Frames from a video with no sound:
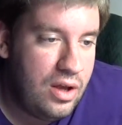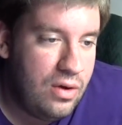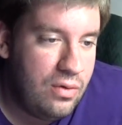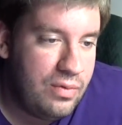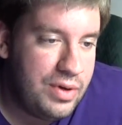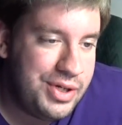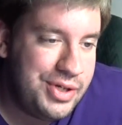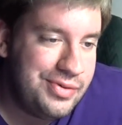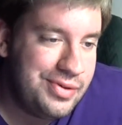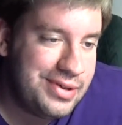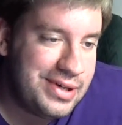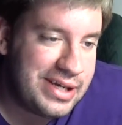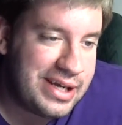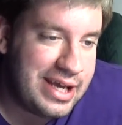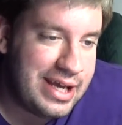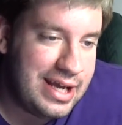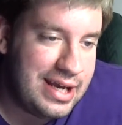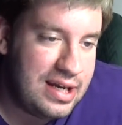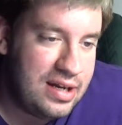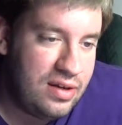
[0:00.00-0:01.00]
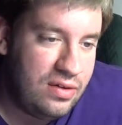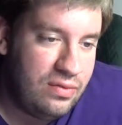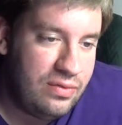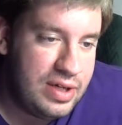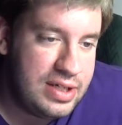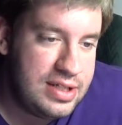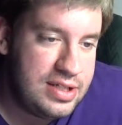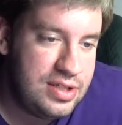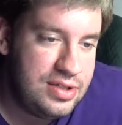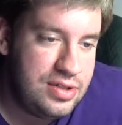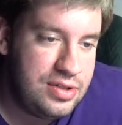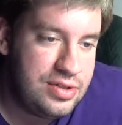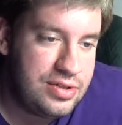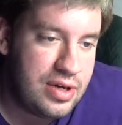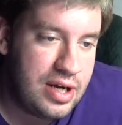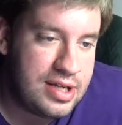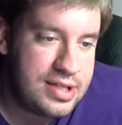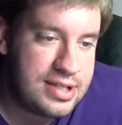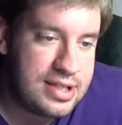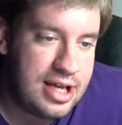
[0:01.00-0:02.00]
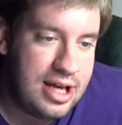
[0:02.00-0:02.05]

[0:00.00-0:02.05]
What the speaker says: When you were a kid, what did you dress